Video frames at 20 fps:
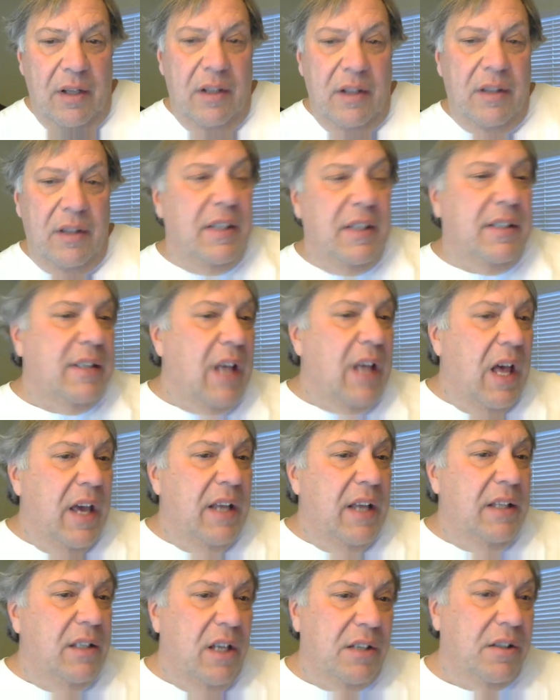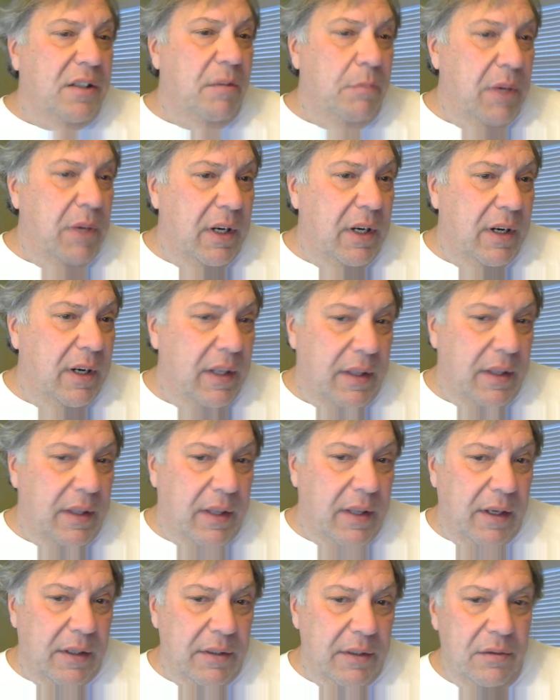The sign doesn't mean
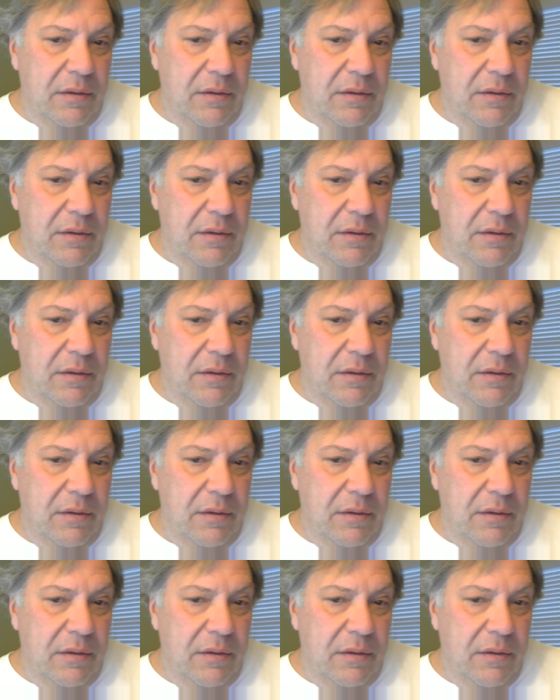anything.